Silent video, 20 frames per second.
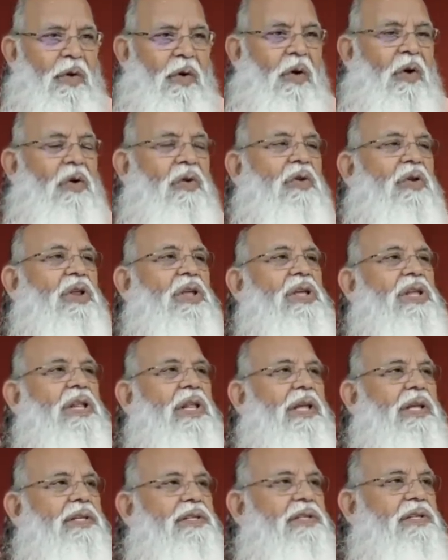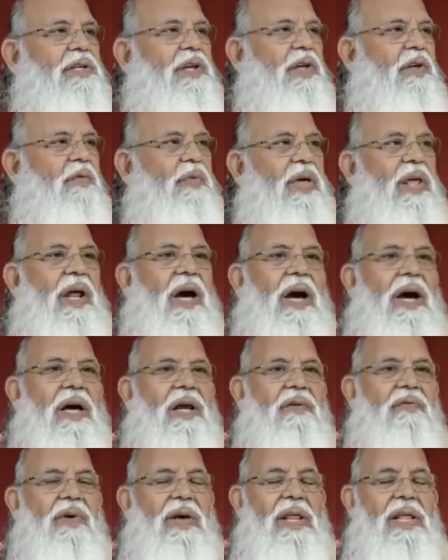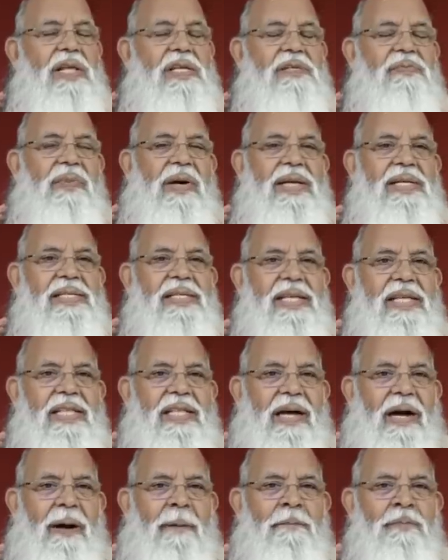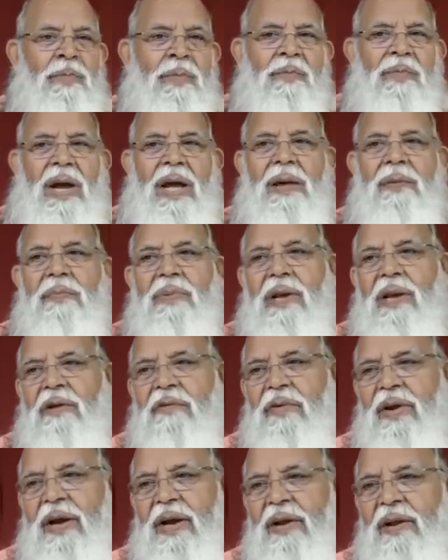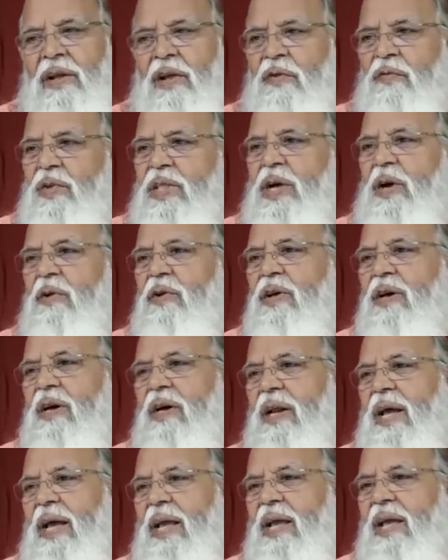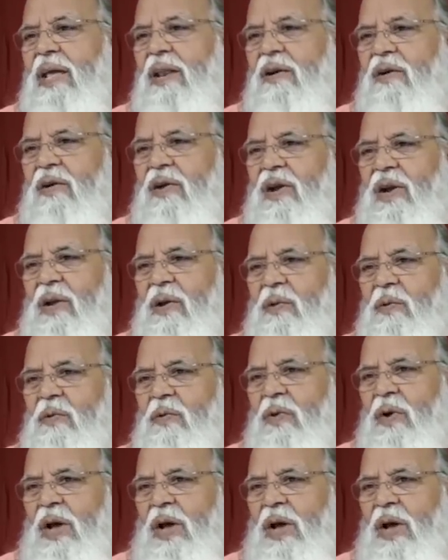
Oh trees, where are where is my Sita, my beloved? Without her I cannot live.